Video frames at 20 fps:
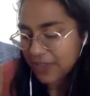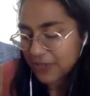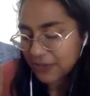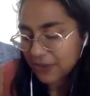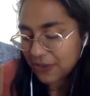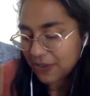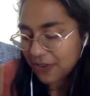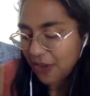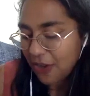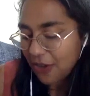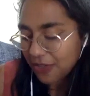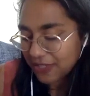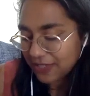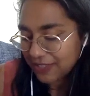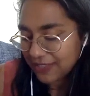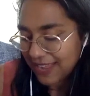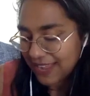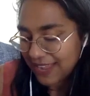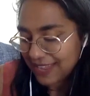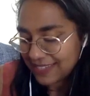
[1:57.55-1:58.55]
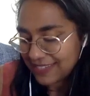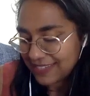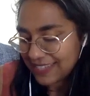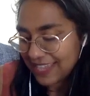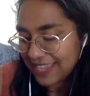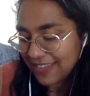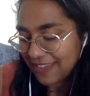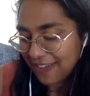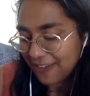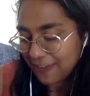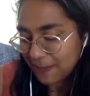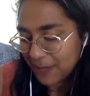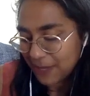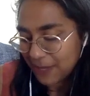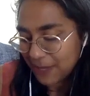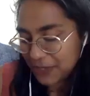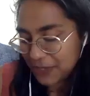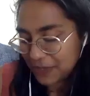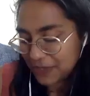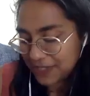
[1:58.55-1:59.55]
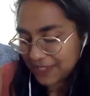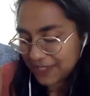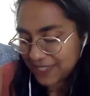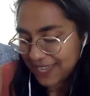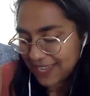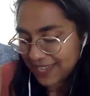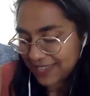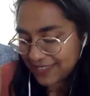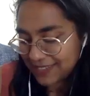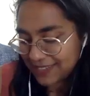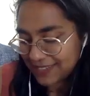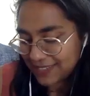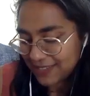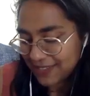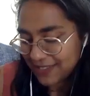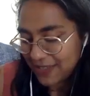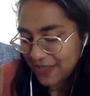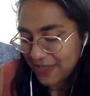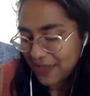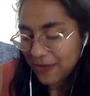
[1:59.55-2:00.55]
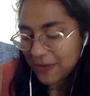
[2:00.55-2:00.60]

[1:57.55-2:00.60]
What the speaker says: and turn on all the lights and take off my shoes and dance,